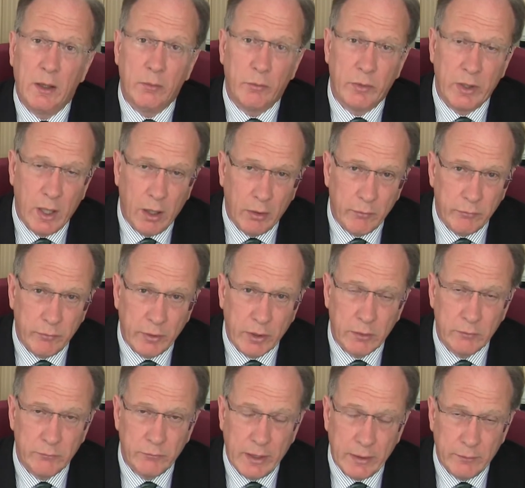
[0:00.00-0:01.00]
We are
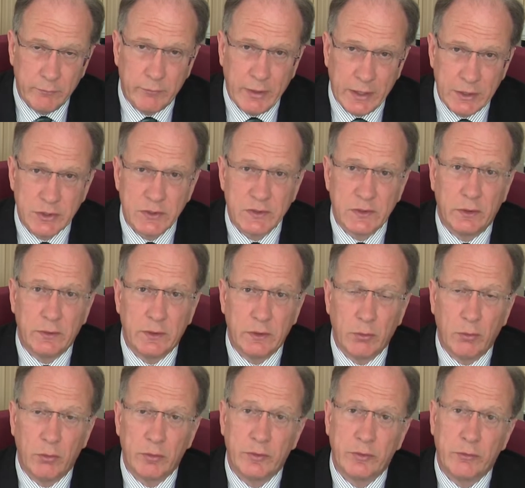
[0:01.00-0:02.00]
registered
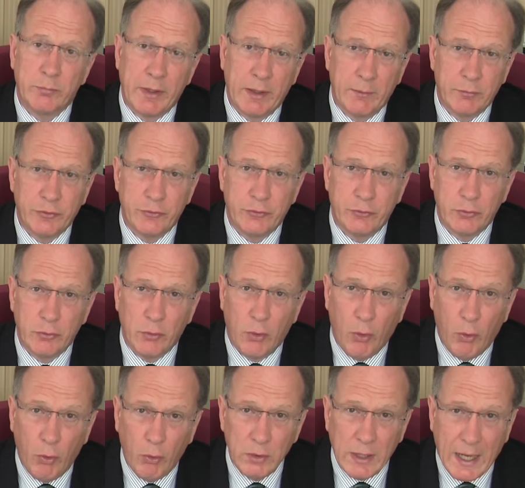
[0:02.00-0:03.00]
in order to be able to do
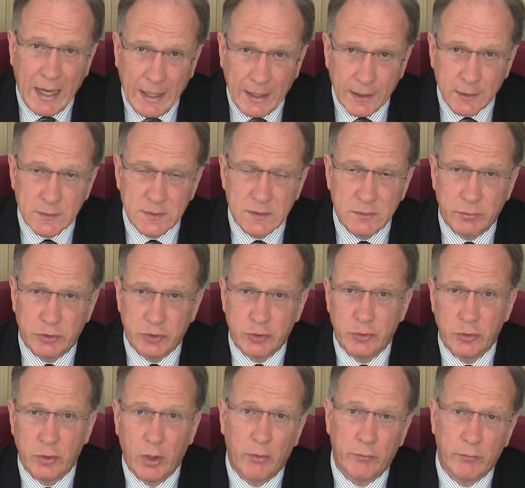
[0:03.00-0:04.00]
all acts
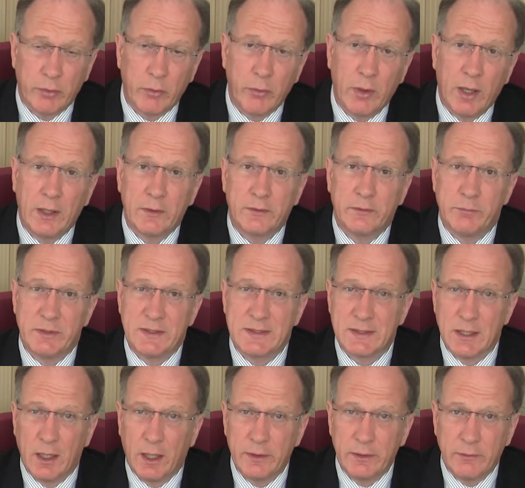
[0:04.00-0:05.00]
which do not require to be
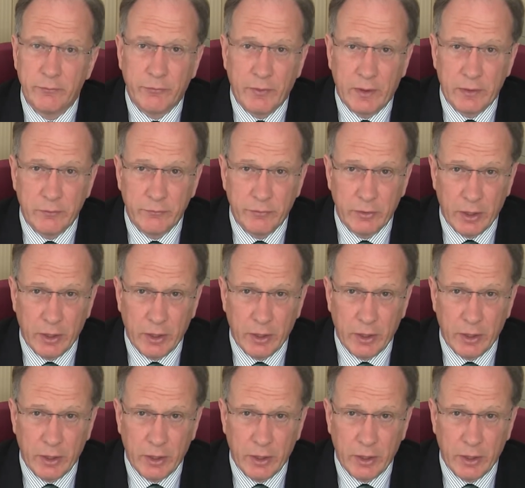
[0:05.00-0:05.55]
signed in front of a